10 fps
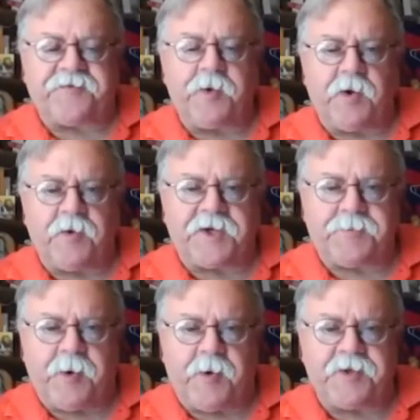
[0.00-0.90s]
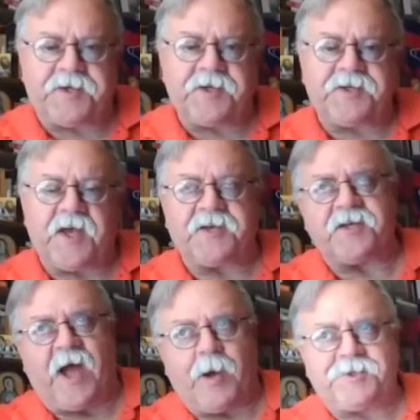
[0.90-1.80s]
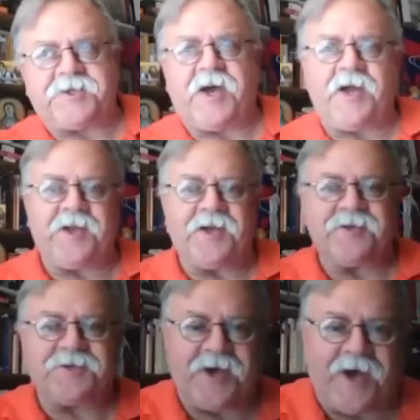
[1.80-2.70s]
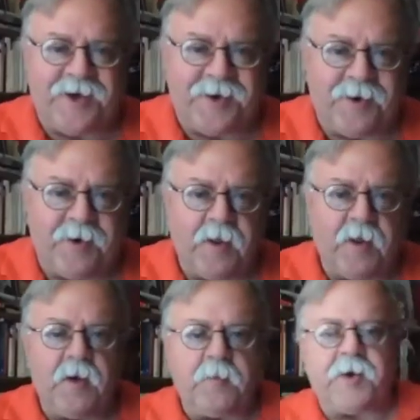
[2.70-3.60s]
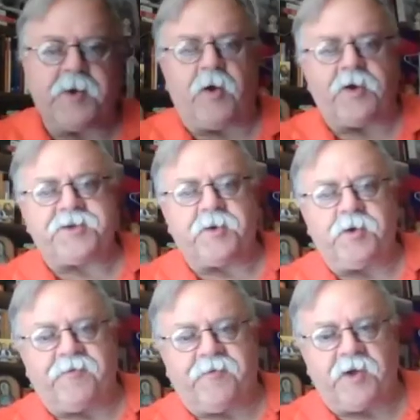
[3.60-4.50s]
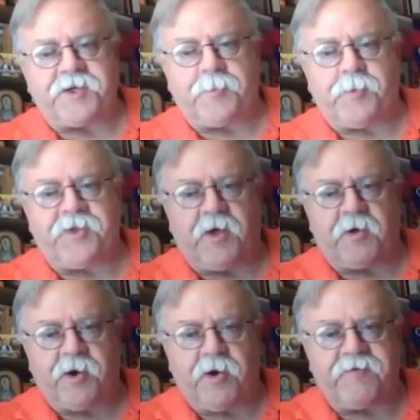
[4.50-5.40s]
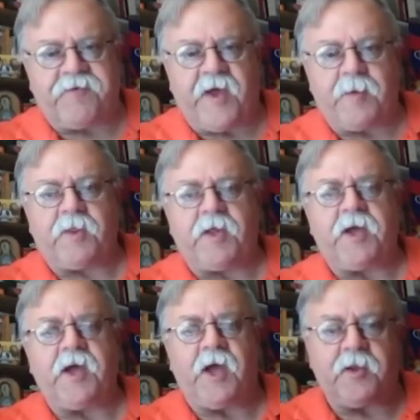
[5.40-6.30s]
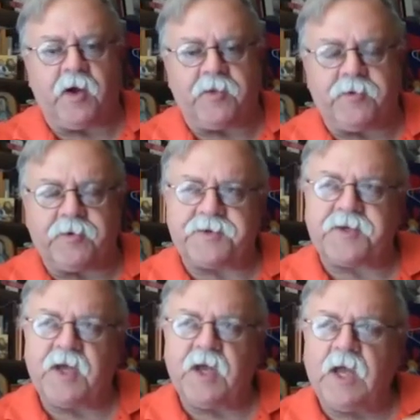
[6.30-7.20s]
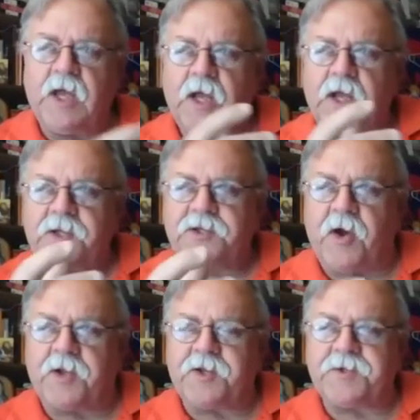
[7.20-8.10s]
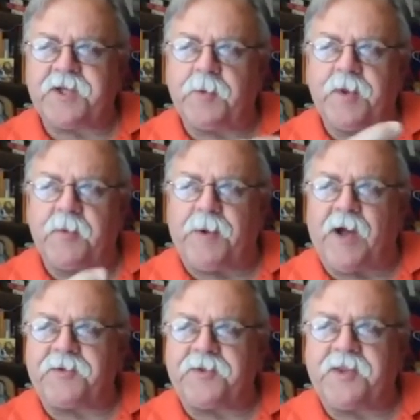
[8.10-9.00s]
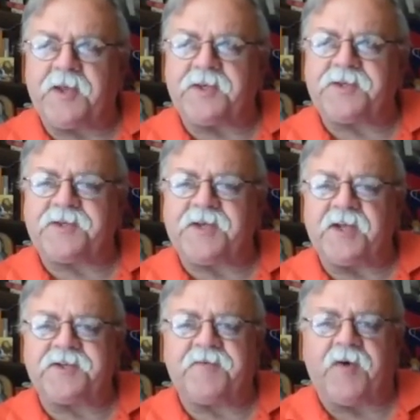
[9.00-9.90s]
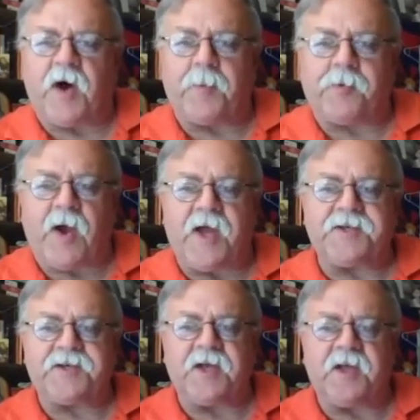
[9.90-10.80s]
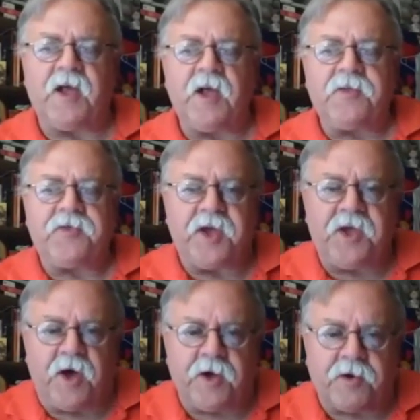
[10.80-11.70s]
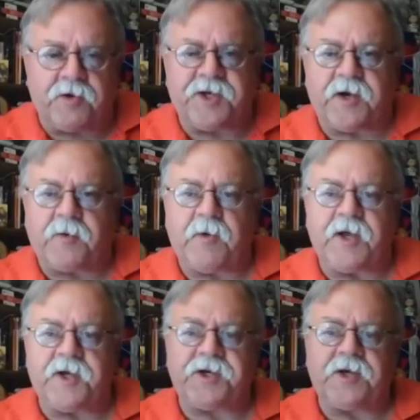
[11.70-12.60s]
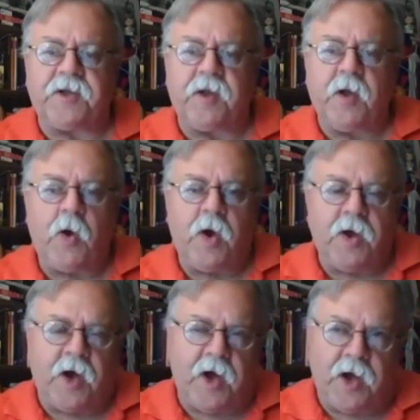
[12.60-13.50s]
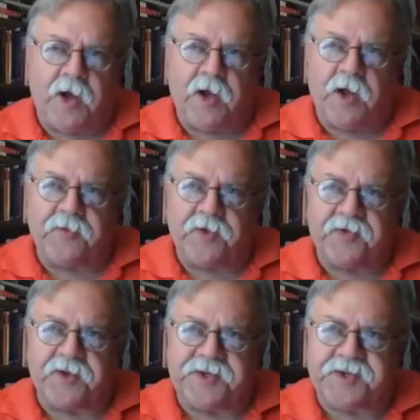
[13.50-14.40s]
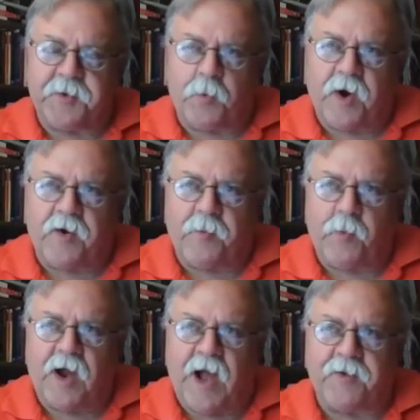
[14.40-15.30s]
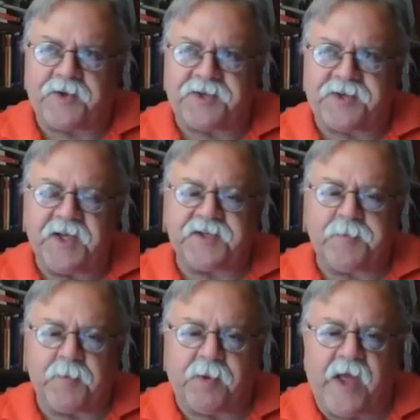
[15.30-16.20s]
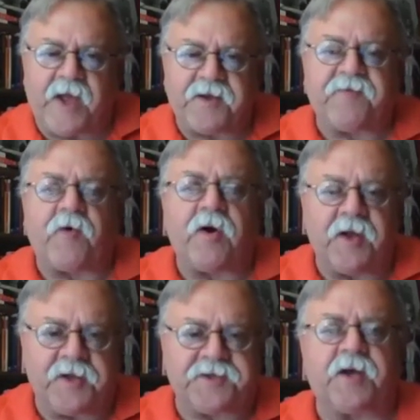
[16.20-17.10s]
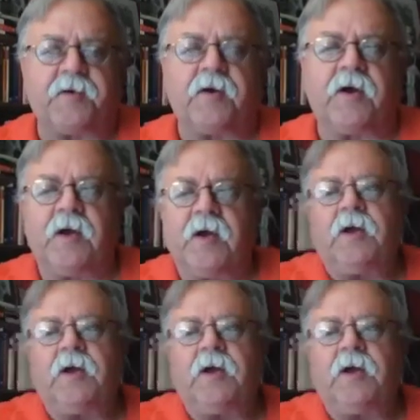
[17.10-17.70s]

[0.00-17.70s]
from your experiences as an outside insider, but also your friendship with the El Kurd family and others. Talk to us a little bit about this sense of uprising, the younger generation, uh, the, the where, where how the seeds have been planted for it, etc.